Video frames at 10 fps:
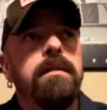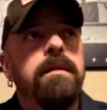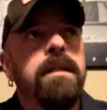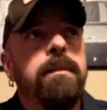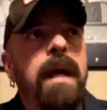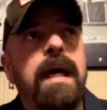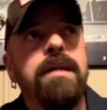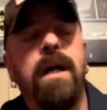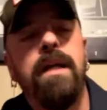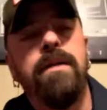Somebody
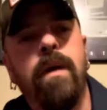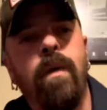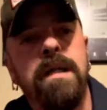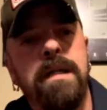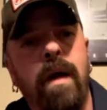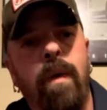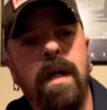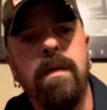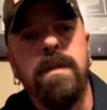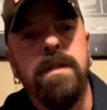asked Johnny Trigg one time
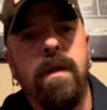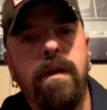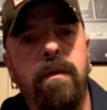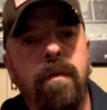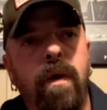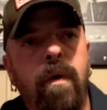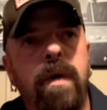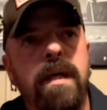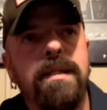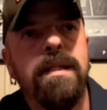while he was on the
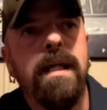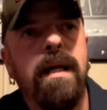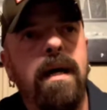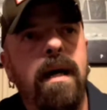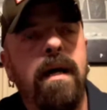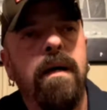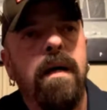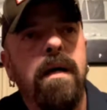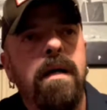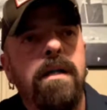road, he said,
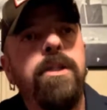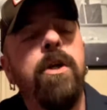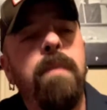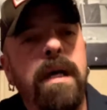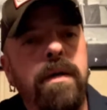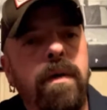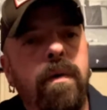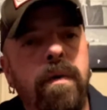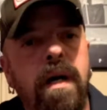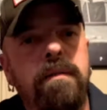do you make your
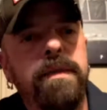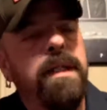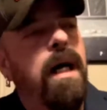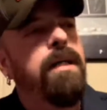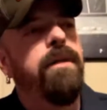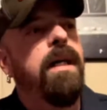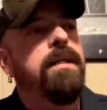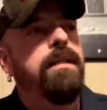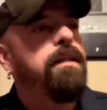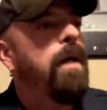own rub? Johnny
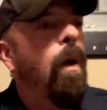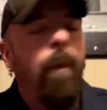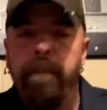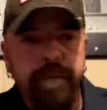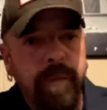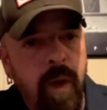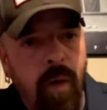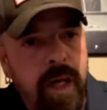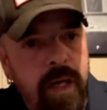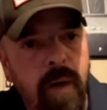Trigg says, no,
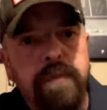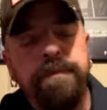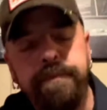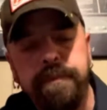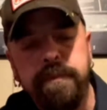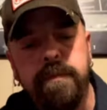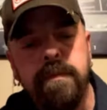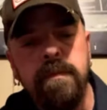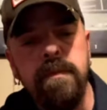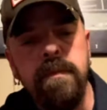I don't.
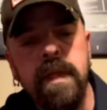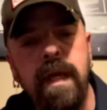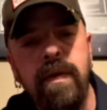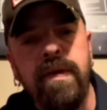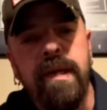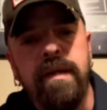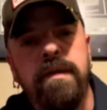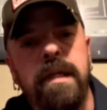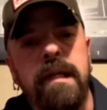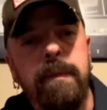He
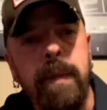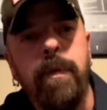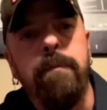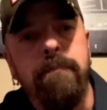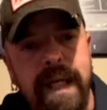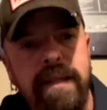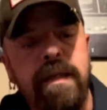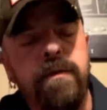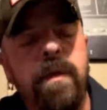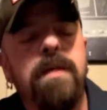says, these people that make
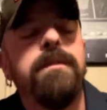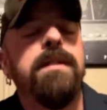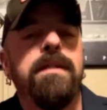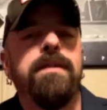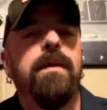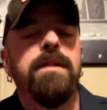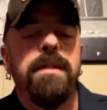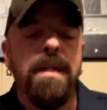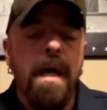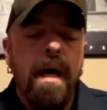these rubs and these
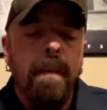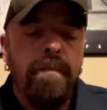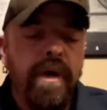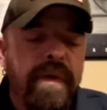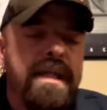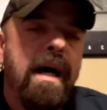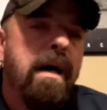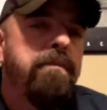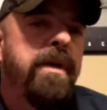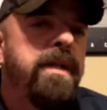sauces put the
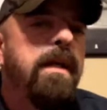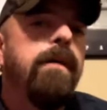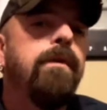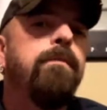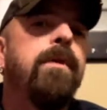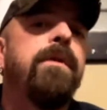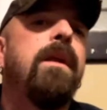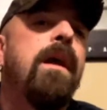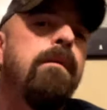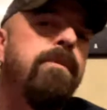time, put the effort, put the
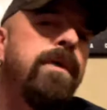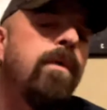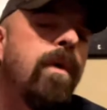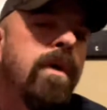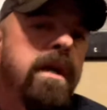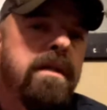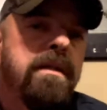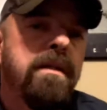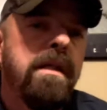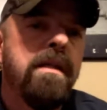love, put the work
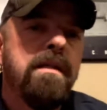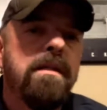into it.